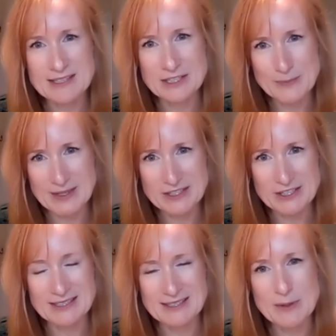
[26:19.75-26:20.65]
as you
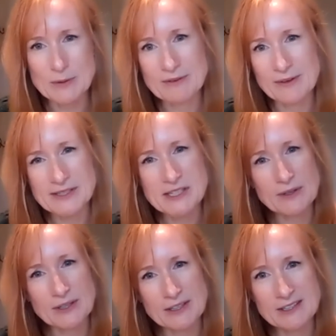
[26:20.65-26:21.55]
mentioned, but we've
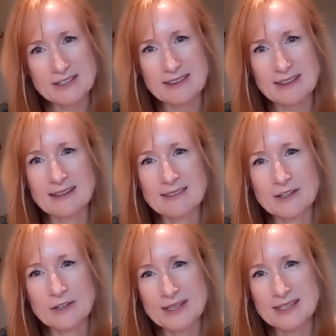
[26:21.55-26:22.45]
also heard that
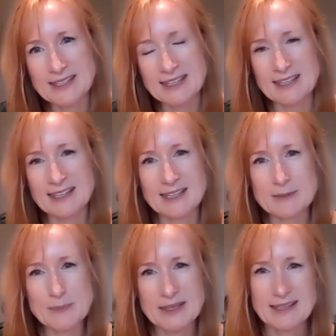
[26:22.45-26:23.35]
they're going to
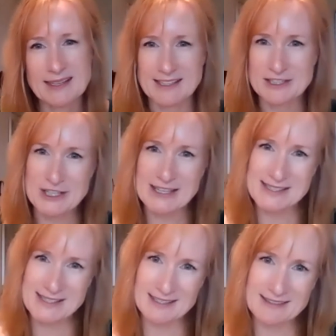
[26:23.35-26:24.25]
keep
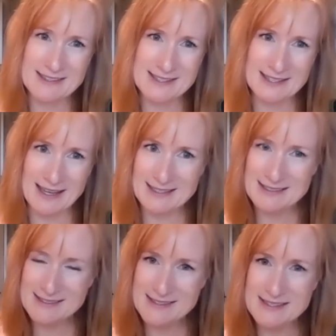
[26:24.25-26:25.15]
adjusting this
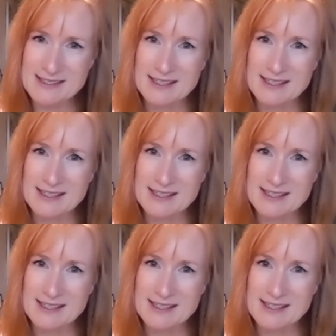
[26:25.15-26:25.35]
guidance.